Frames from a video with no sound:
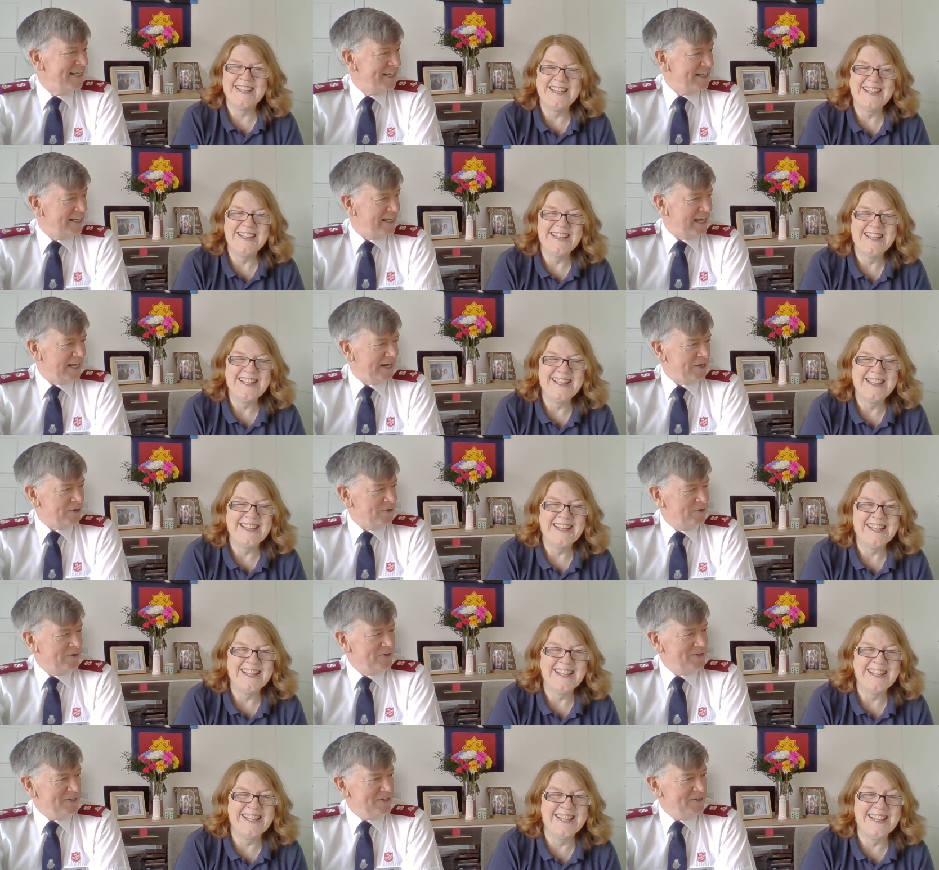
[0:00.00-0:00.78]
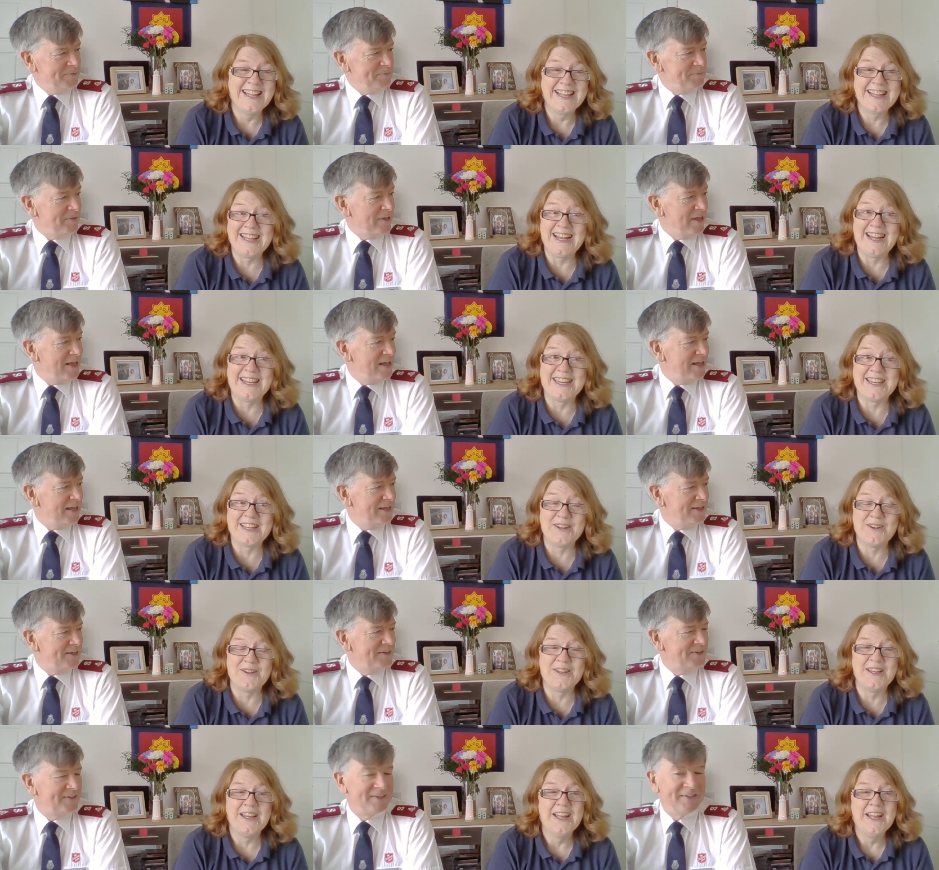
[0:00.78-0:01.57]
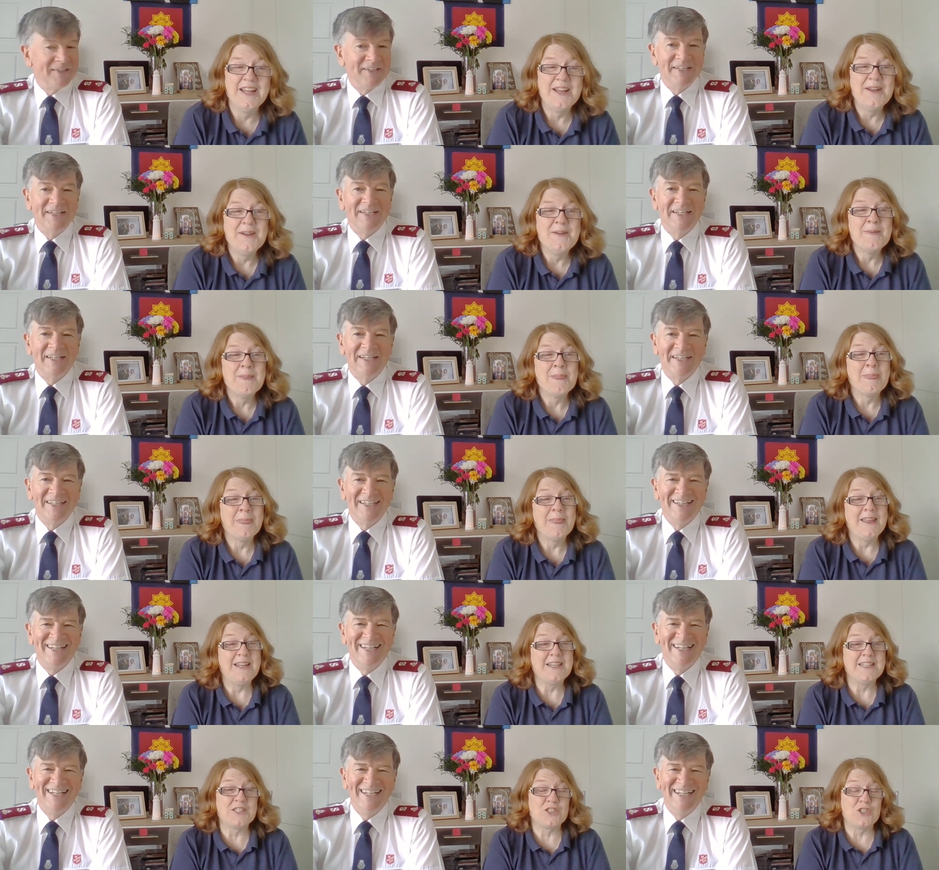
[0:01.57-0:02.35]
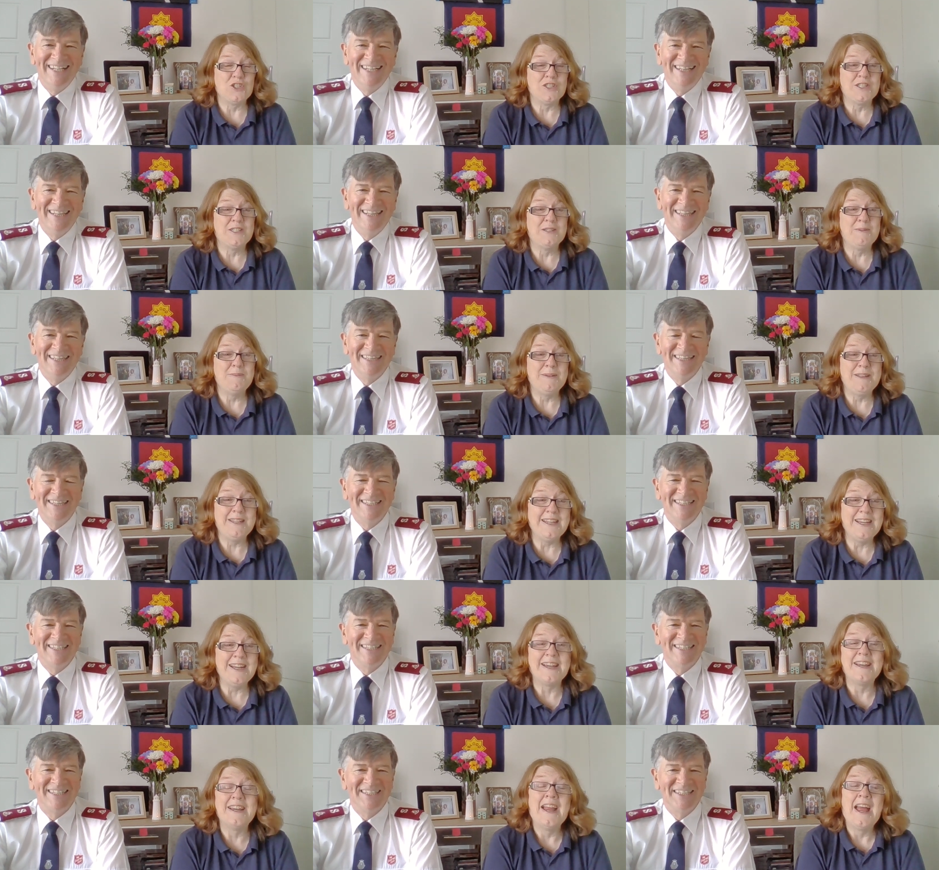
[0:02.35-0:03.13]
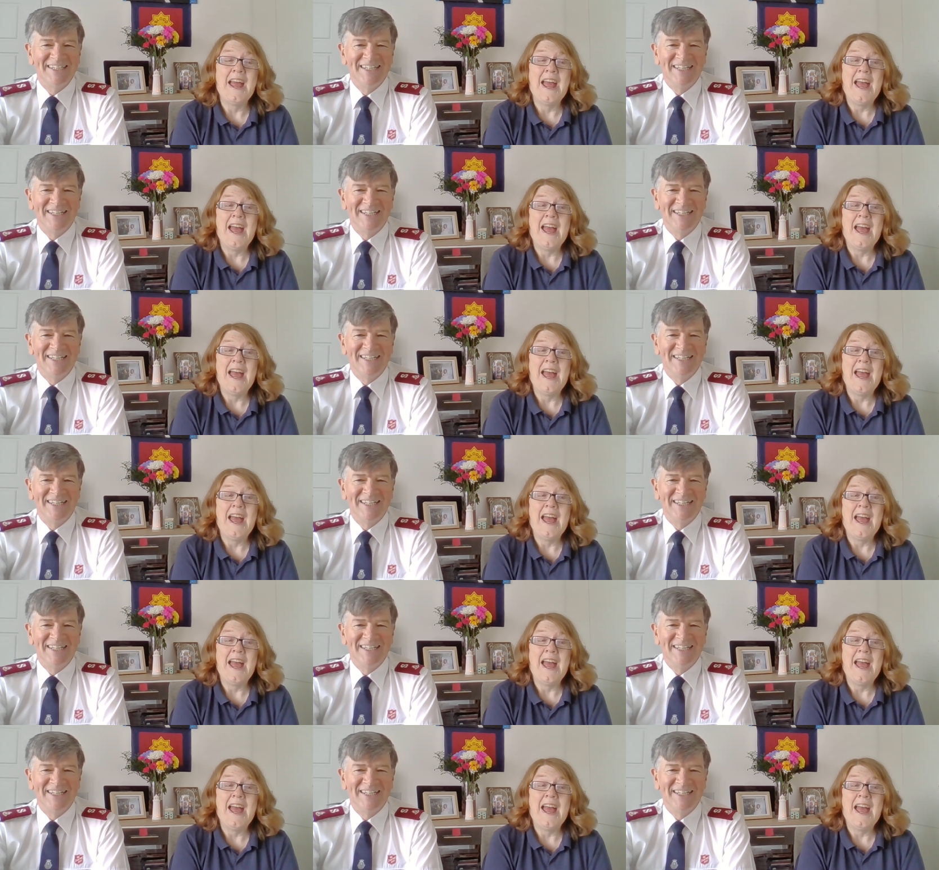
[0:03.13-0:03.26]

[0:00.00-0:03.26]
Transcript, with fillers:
Speaker 1: Carry on. Carry on. It's good to be here.